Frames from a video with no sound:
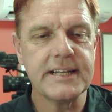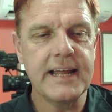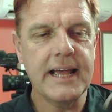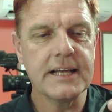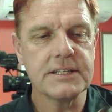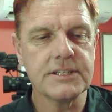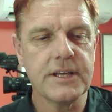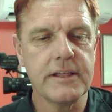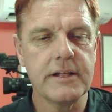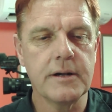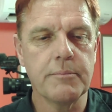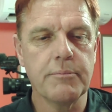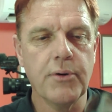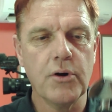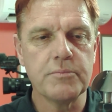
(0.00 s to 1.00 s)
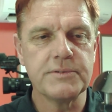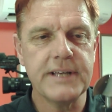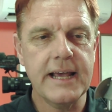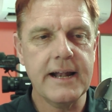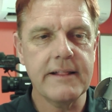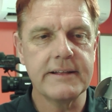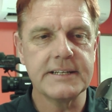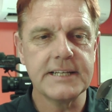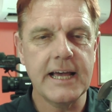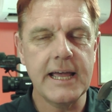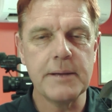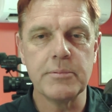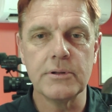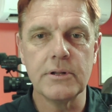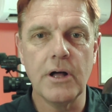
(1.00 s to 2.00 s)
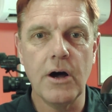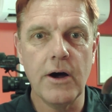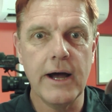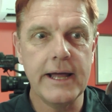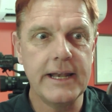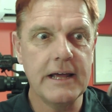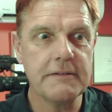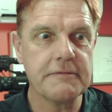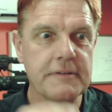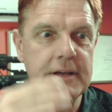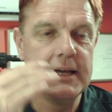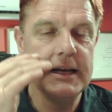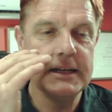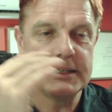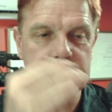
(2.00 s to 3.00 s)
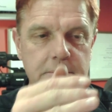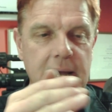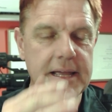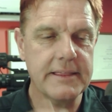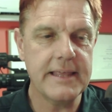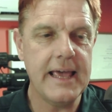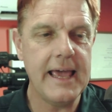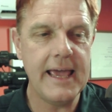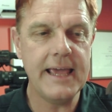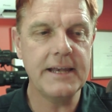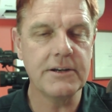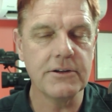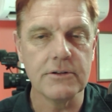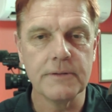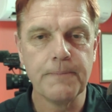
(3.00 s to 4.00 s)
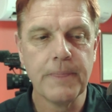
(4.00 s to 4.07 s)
out so that it pops out of the table high enough to make the handle.